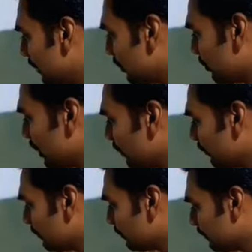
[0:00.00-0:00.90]
tau by
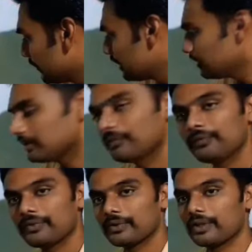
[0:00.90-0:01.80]
m, right?
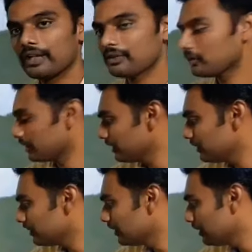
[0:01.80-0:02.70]
So that is what
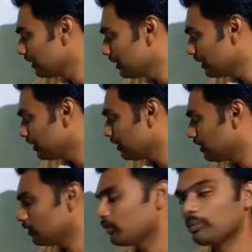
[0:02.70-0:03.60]
is
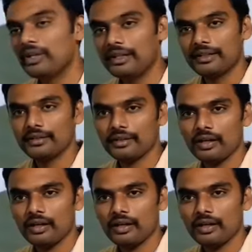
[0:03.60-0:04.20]
mobility.